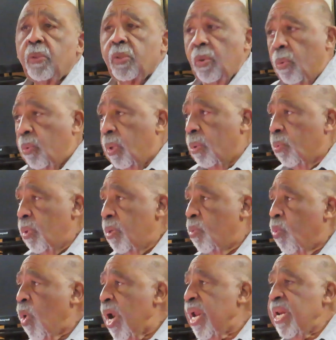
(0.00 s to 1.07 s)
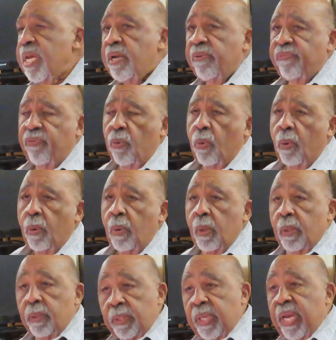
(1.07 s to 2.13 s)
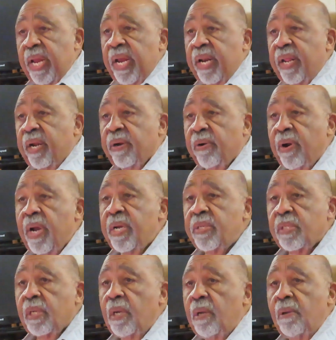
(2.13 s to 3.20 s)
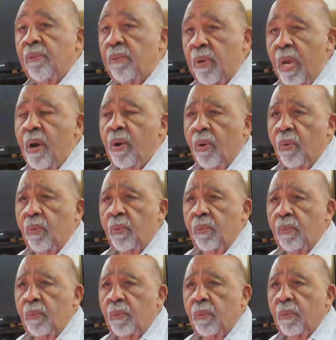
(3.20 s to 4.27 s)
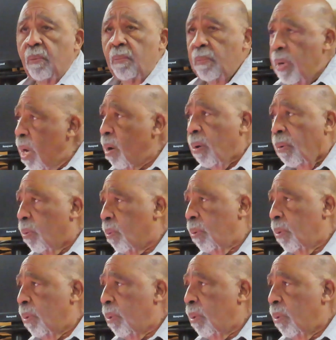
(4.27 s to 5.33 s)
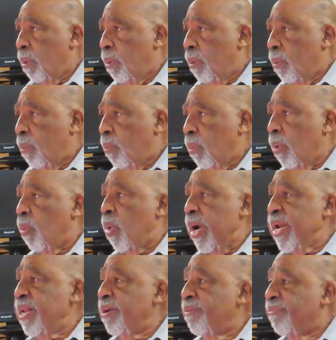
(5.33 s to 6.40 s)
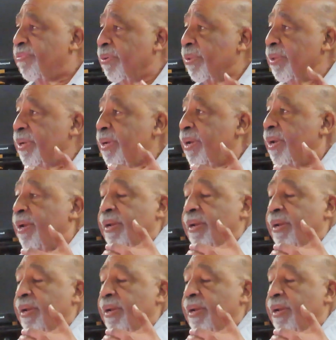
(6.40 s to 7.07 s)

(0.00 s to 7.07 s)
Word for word: So what are we waiting for? The Antichrist? No. No. We're waiting for the